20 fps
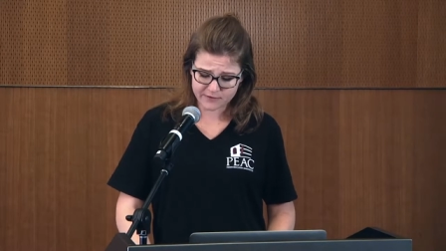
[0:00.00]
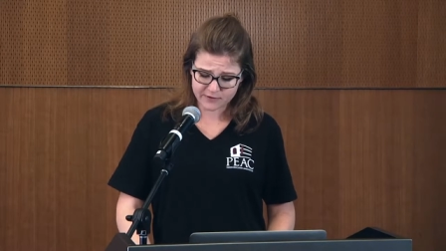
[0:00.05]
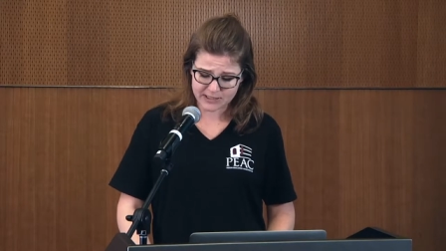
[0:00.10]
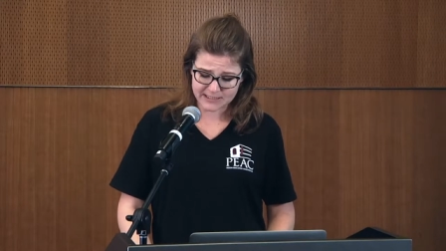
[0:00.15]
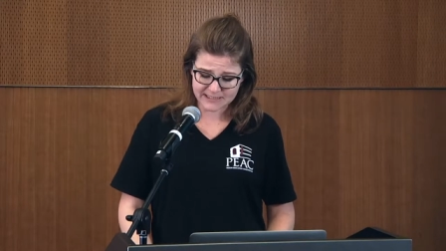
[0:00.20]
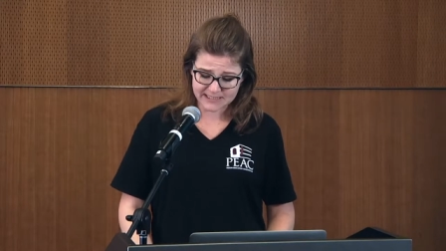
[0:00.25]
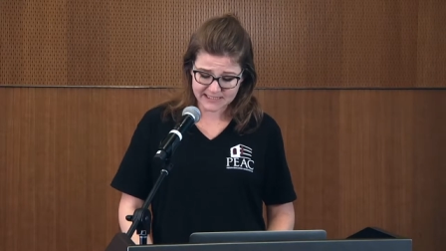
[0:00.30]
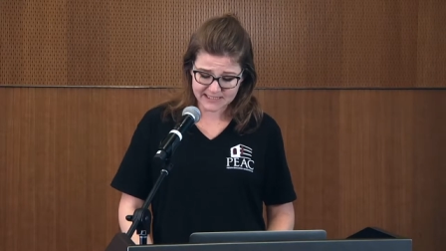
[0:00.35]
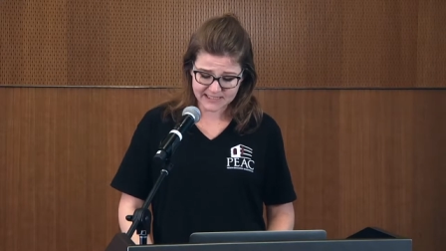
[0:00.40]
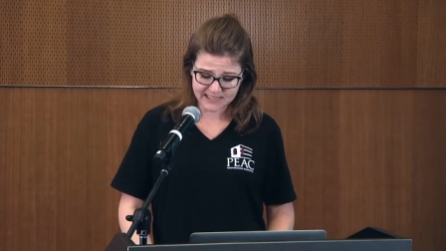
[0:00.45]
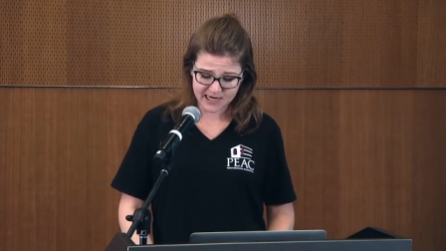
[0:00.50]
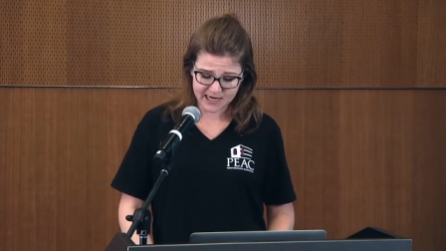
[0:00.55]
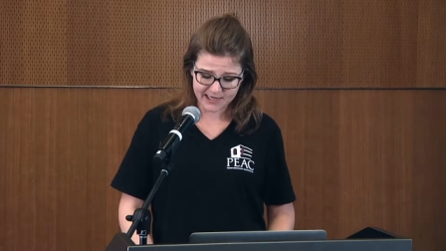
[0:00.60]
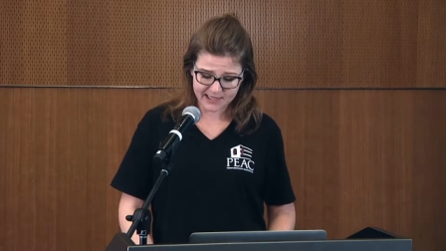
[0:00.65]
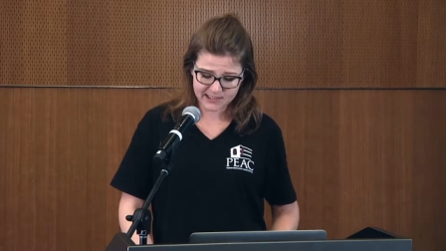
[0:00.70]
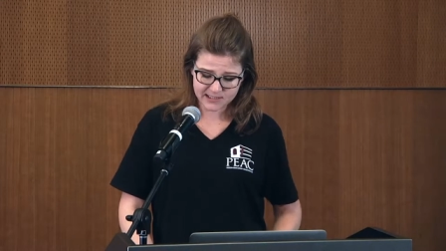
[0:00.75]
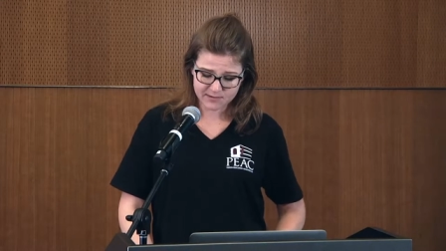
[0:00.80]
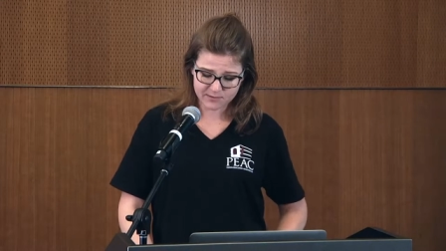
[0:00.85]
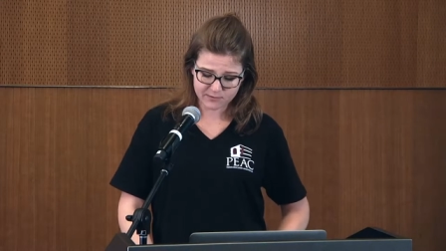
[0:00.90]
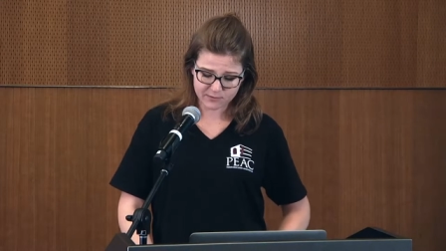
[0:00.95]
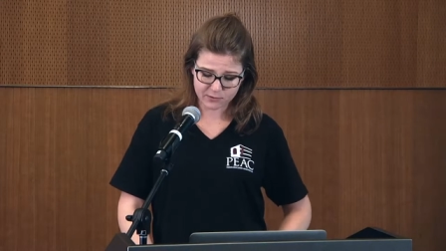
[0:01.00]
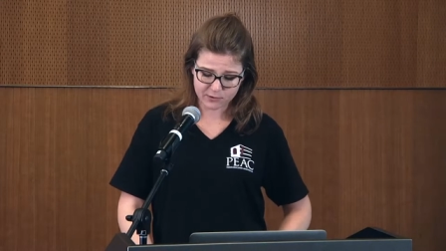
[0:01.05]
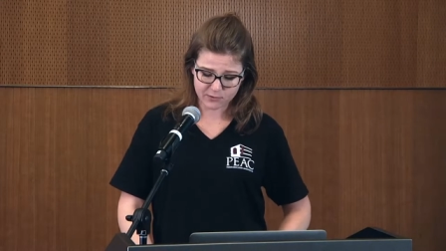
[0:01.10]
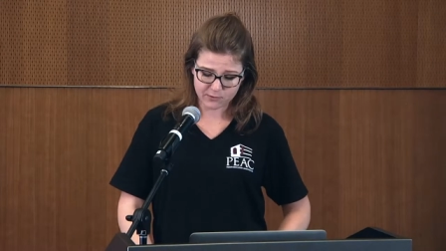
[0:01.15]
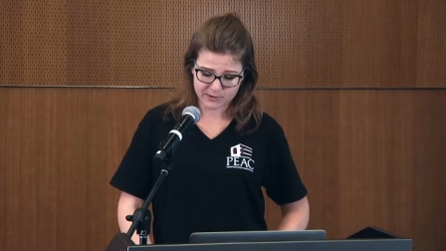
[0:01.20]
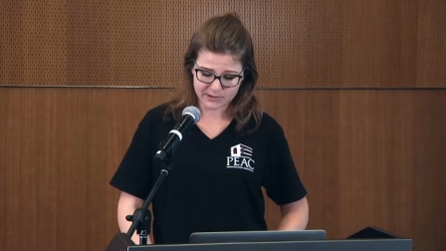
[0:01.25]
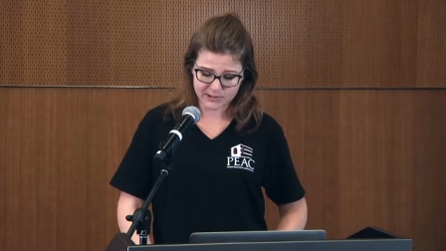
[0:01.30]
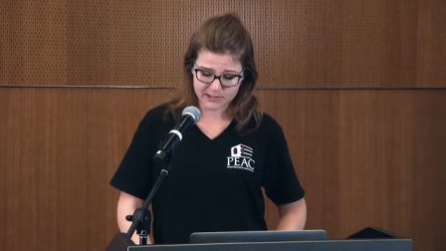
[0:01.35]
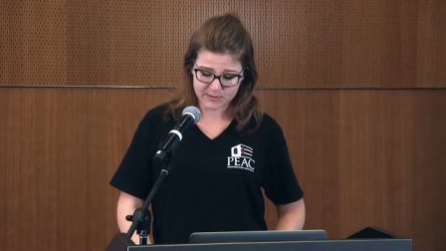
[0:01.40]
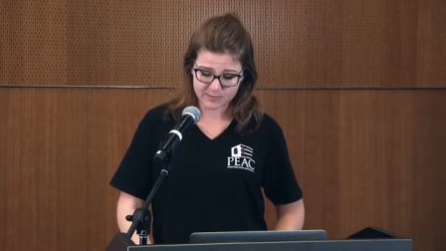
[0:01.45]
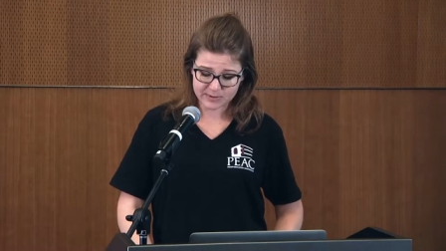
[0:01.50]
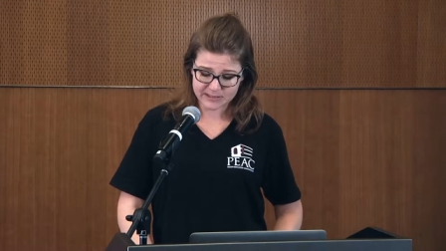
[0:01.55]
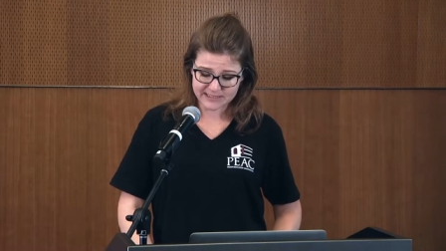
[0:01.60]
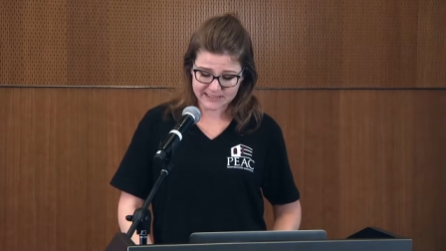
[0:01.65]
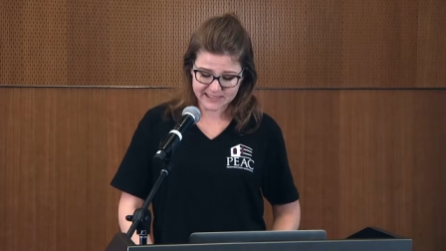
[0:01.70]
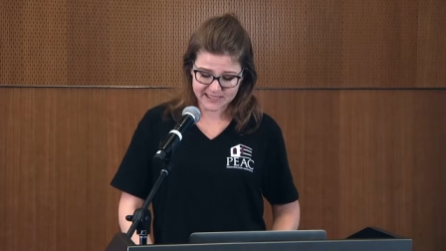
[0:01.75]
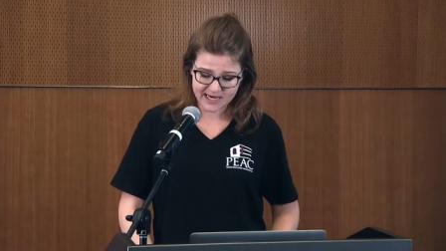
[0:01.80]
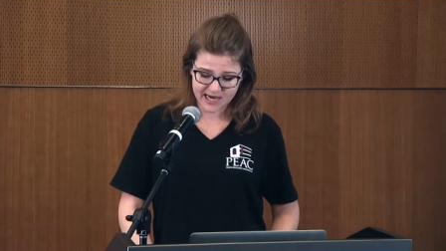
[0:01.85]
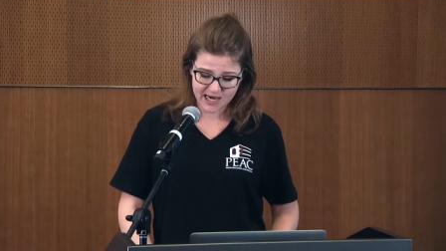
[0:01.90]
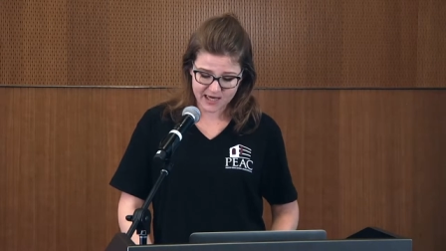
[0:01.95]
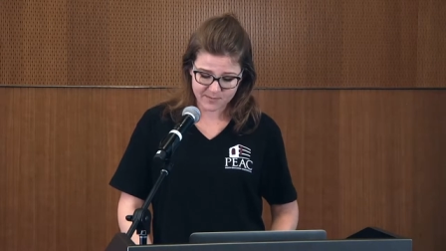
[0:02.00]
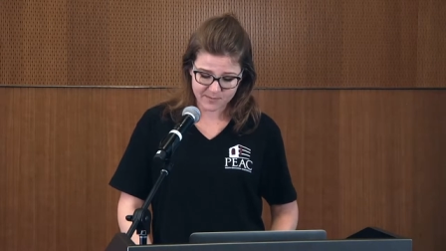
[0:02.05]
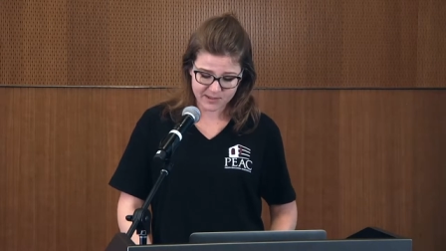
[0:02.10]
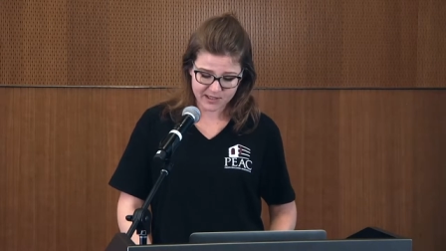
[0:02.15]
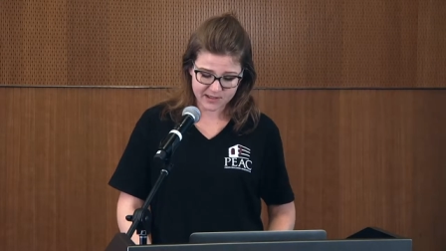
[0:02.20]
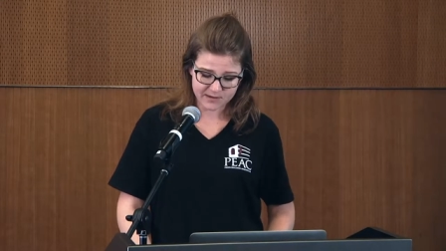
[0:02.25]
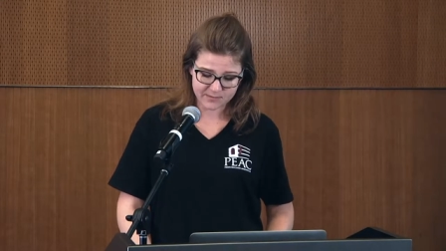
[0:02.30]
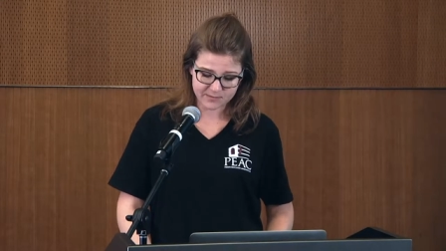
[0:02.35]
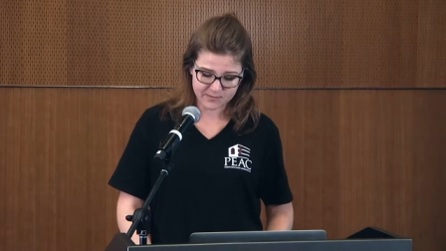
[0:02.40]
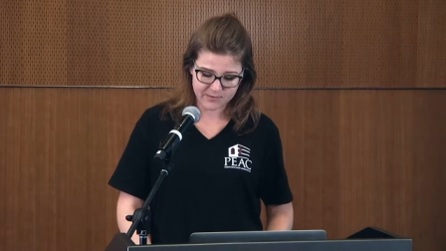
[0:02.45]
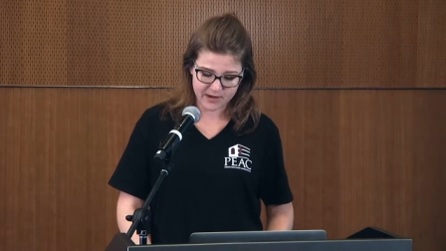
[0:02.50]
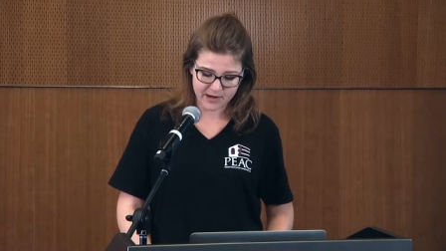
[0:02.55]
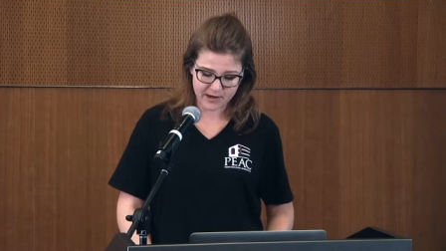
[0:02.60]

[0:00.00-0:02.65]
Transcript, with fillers: forensic science before going to the police academy and